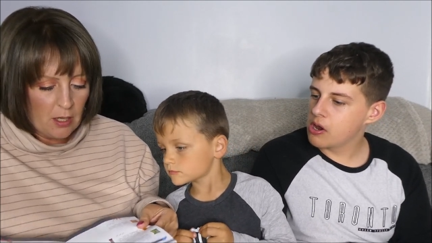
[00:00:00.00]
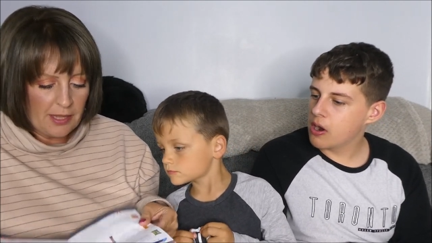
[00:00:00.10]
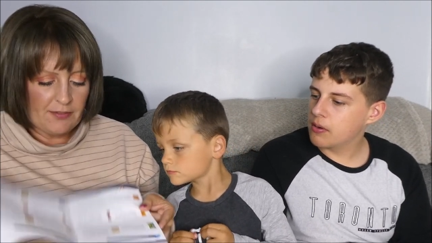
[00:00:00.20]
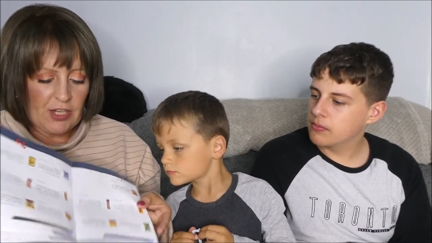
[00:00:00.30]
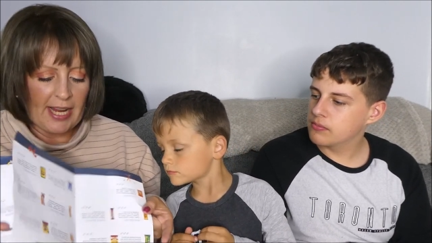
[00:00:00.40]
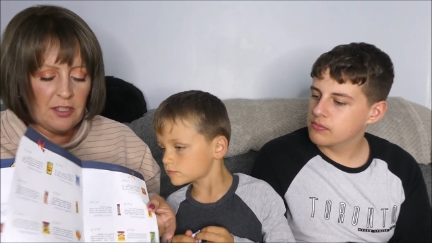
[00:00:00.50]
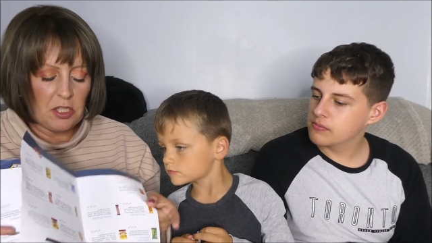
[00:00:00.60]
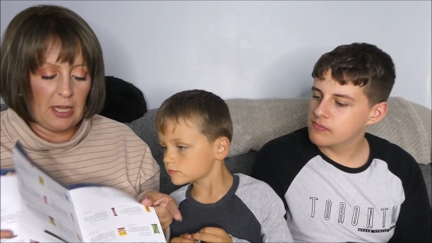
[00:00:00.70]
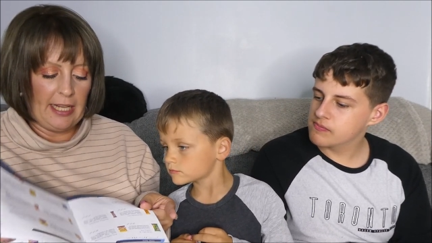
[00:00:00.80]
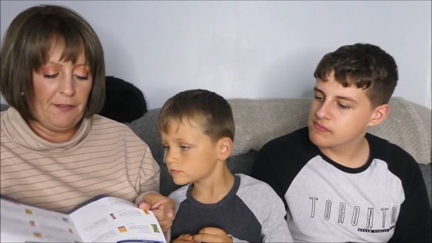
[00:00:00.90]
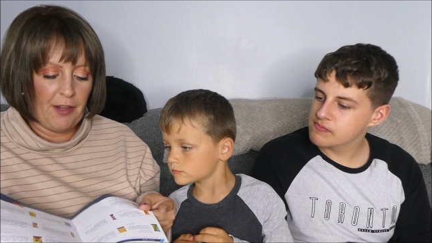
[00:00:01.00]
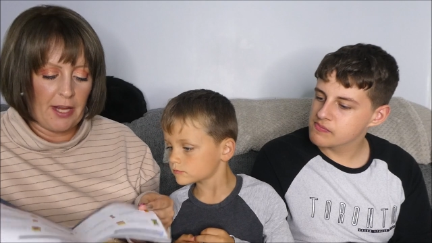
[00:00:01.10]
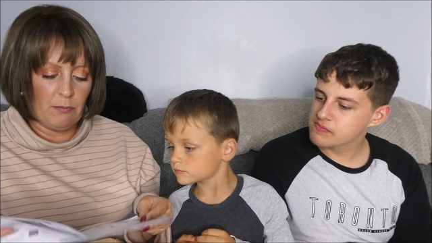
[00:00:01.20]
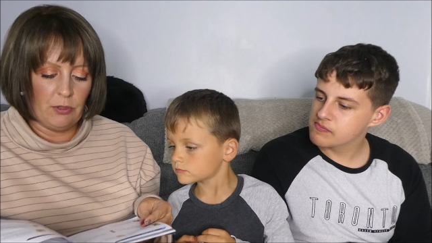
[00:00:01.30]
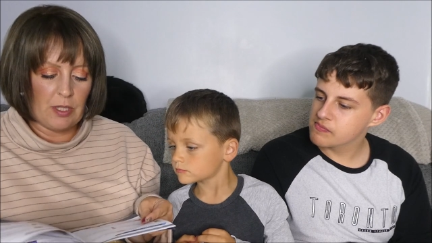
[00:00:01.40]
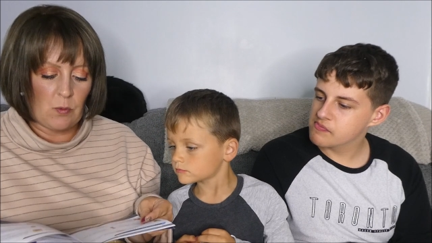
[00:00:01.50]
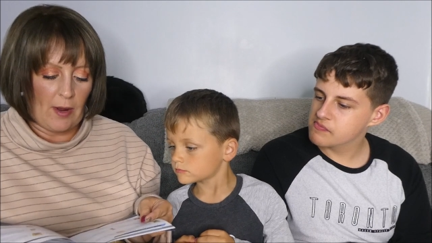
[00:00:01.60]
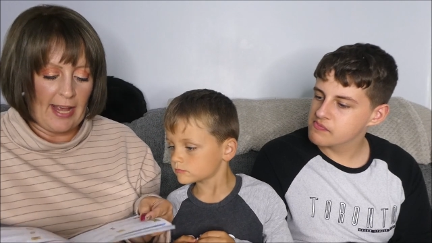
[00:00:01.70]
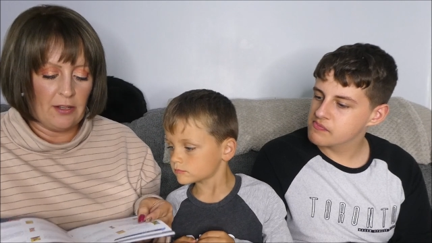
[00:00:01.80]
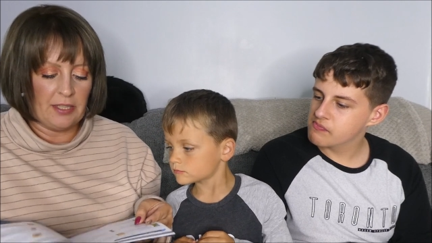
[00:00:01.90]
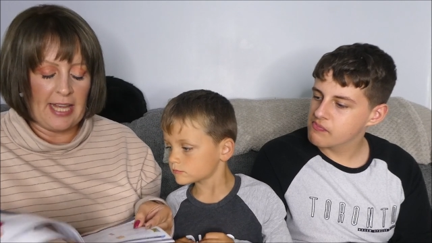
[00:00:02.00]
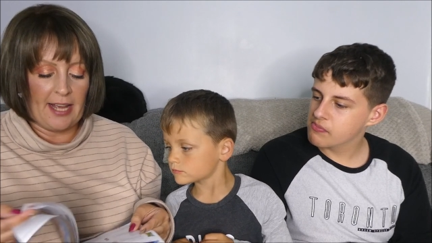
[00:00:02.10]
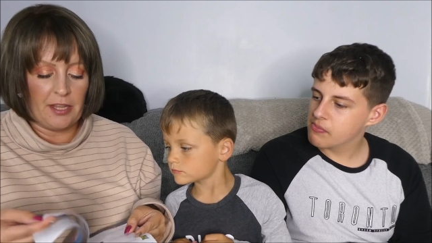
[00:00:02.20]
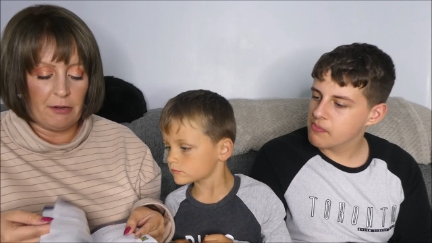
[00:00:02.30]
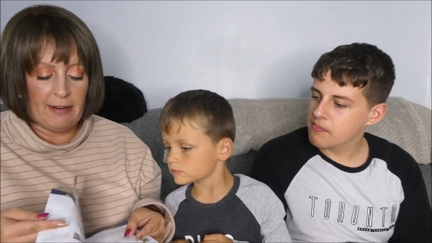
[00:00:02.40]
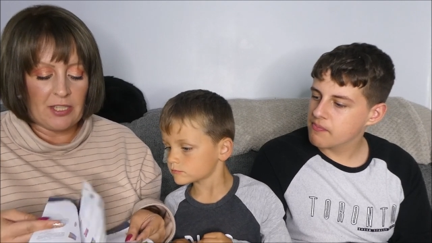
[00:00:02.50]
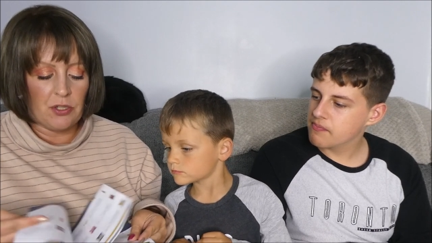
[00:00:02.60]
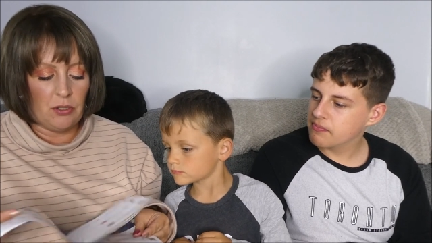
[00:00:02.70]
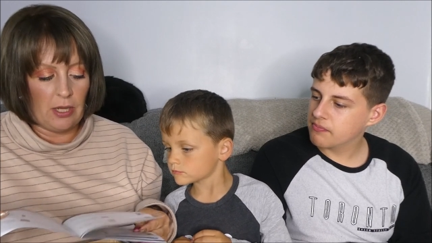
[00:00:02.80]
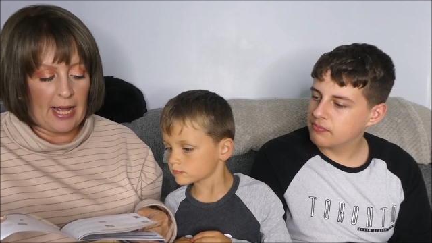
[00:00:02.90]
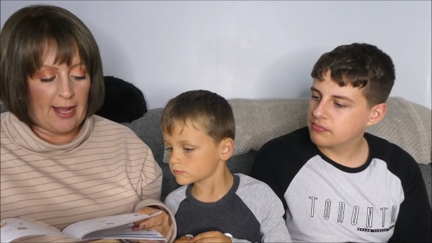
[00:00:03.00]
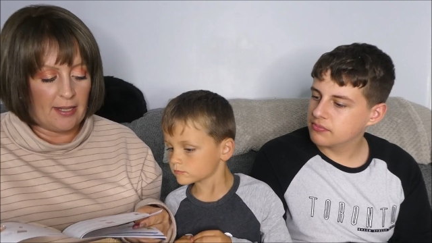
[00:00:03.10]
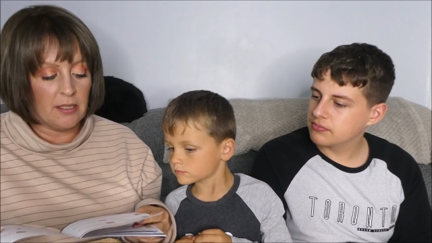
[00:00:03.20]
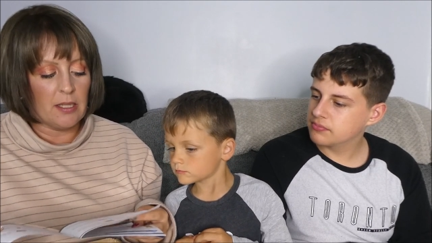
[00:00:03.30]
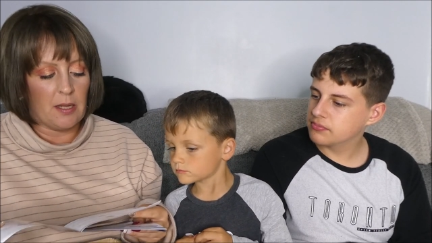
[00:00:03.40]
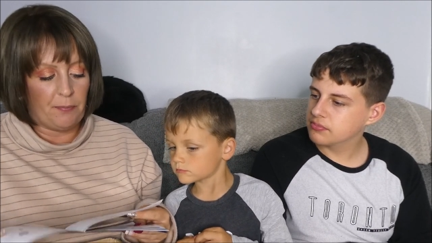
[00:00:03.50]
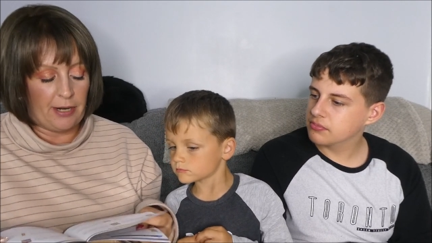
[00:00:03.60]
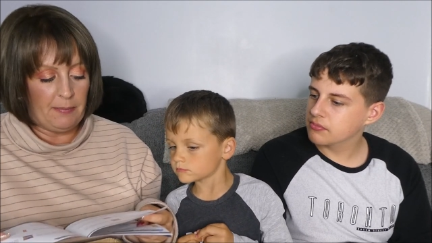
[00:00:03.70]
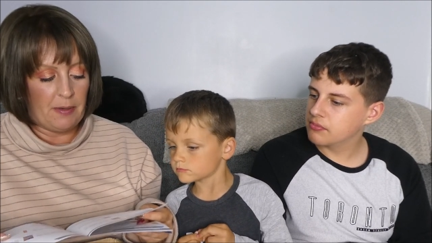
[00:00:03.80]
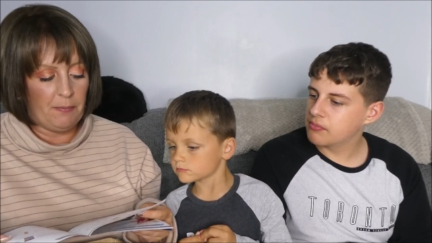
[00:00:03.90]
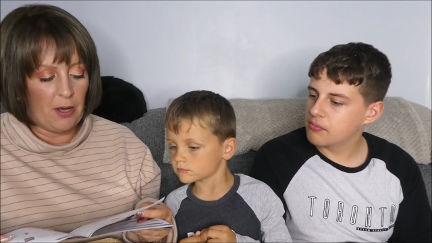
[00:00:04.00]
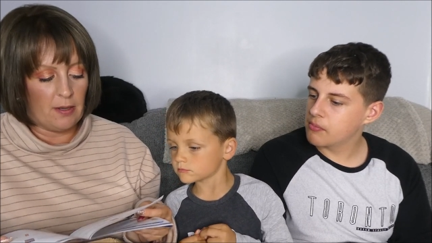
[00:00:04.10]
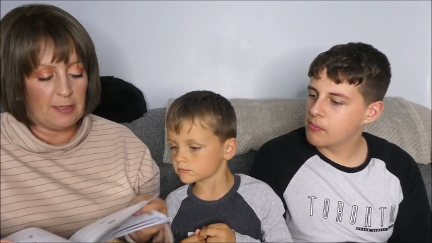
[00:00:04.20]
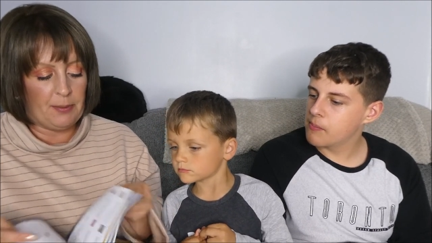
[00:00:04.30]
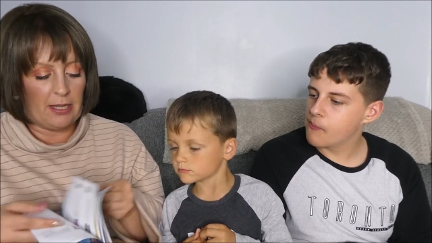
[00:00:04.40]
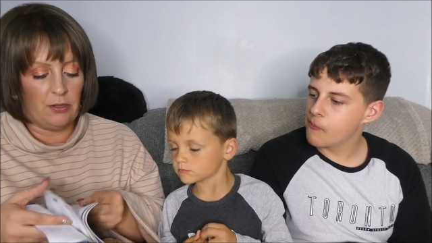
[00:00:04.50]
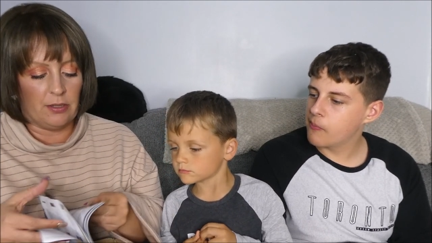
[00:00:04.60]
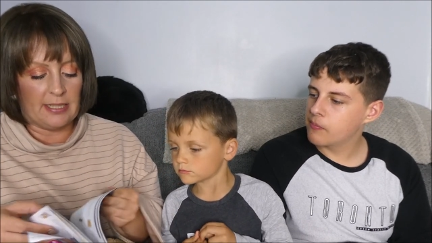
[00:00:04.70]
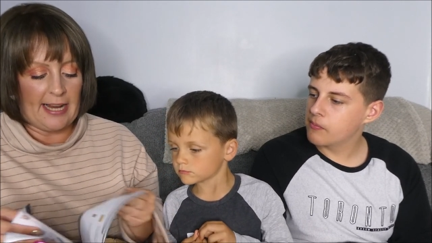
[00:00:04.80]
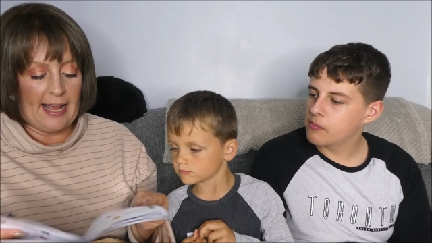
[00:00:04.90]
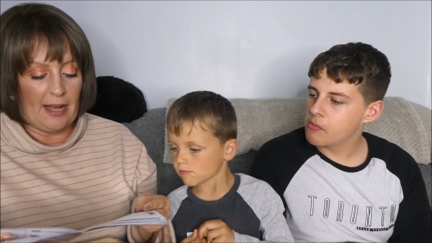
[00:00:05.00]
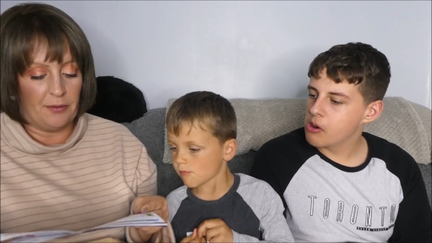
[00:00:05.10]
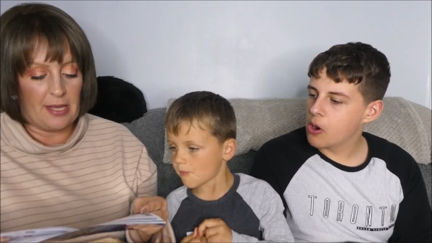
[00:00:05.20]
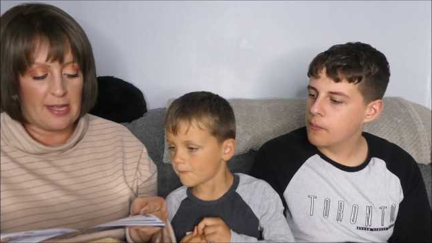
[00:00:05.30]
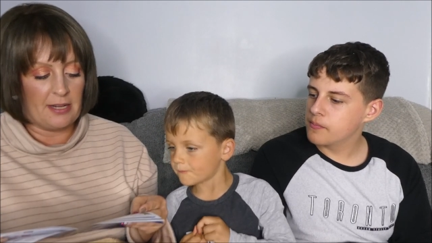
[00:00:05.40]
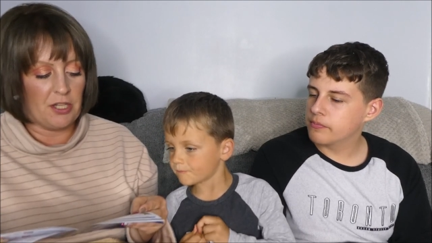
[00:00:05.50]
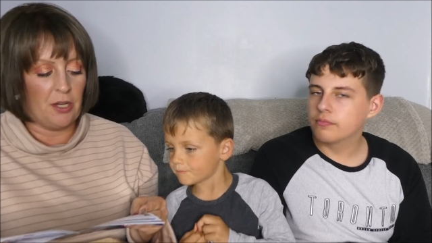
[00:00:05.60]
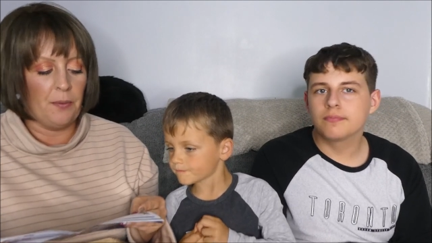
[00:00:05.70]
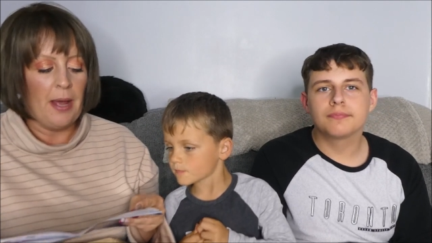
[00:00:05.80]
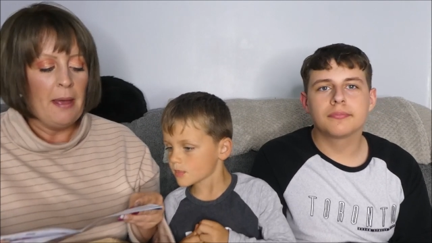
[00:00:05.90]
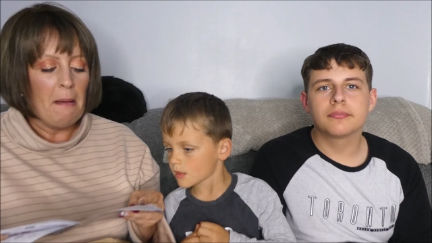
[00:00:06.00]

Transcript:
Speaker 1: They changed the leaflet and I wondered why, because they had the original and the premium box, but it looks now that they do